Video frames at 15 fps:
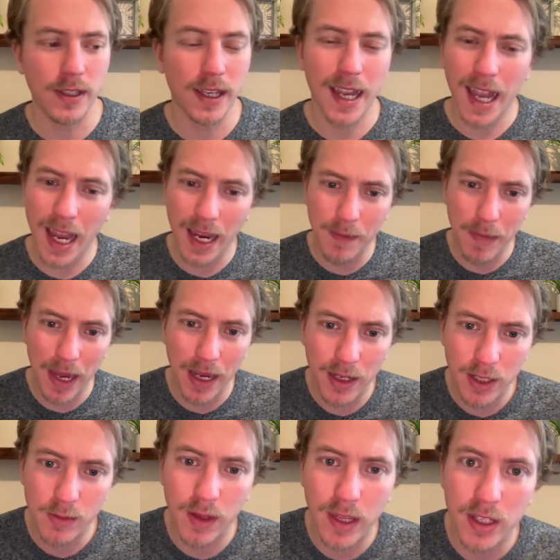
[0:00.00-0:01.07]
Like, hey, man,
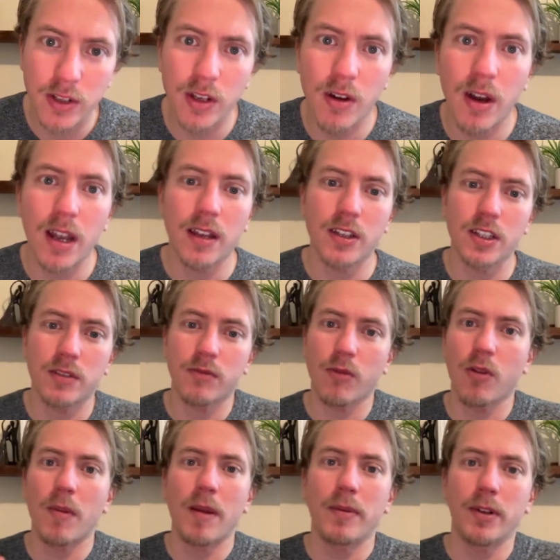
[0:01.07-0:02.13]
just want to let you know I just
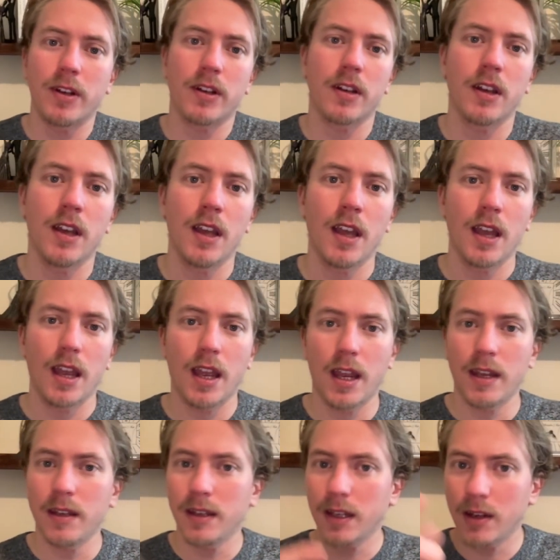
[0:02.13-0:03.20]
wrote my book,
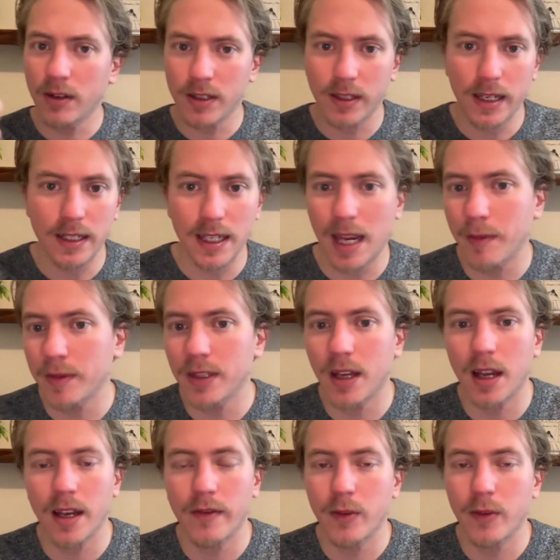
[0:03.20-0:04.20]
and here's a link to Amazon.